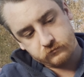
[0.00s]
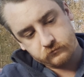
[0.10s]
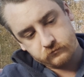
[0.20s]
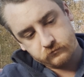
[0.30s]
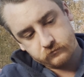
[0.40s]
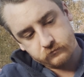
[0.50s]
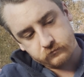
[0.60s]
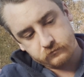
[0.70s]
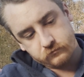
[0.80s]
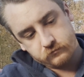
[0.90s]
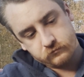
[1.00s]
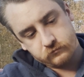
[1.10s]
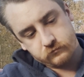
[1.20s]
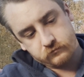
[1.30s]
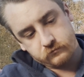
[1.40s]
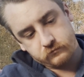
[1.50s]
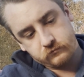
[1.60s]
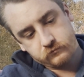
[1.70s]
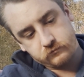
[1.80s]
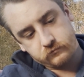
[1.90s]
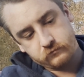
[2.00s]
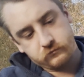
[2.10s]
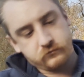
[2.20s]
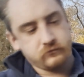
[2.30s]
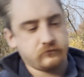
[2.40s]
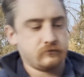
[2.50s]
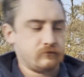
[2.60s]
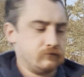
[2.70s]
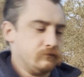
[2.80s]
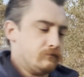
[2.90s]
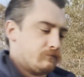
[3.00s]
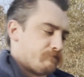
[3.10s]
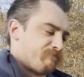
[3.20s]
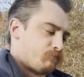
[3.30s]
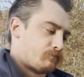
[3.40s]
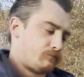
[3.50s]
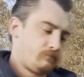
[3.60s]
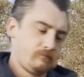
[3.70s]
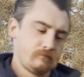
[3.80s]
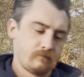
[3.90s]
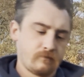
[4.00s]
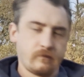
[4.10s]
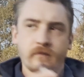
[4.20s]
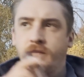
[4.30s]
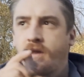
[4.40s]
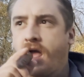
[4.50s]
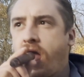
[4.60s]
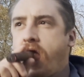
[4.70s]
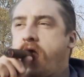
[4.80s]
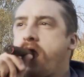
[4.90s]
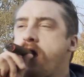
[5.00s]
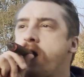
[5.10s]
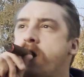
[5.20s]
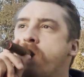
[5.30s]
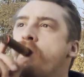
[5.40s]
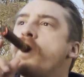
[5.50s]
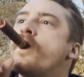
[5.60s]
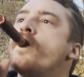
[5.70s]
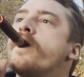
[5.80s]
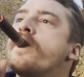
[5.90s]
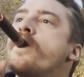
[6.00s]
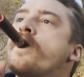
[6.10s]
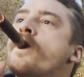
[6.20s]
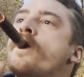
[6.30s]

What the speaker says: No one is speaking in this clip.